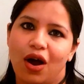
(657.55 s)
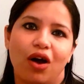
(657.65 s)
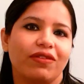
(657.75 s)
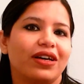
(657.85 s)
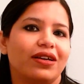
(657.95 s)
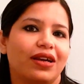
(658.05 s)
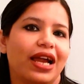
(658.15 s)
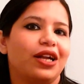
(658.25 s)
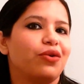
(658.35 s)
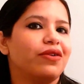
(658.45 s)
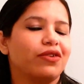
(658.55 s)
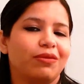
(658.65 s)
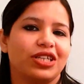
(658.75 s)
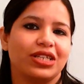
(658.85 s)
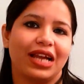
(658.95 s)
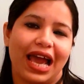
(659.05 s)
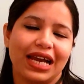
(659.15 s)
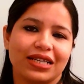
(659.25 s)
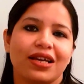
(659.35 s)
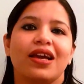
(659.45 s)
of the Right to Information
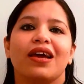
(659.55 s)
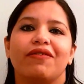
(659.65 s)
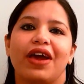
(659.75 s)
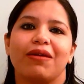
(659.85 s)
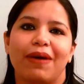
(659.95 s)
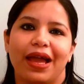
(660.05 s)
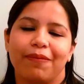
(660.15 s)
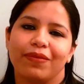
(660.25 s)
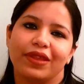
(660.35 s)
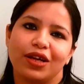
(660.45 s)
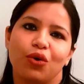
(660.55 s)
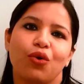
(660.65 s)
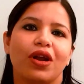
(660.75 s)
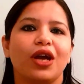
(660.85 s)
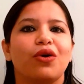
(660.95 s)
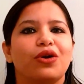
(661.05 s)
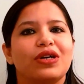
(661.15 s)
Act, whereby they're only going to